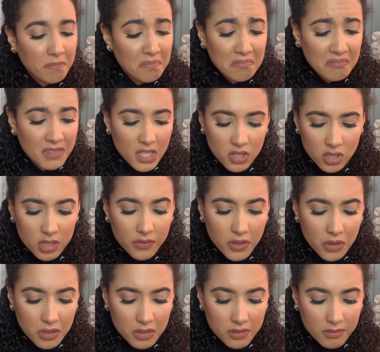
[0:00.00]
this just
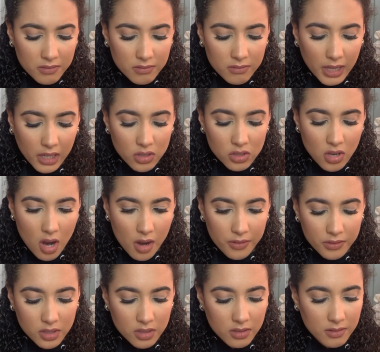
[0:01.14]
feels like a soft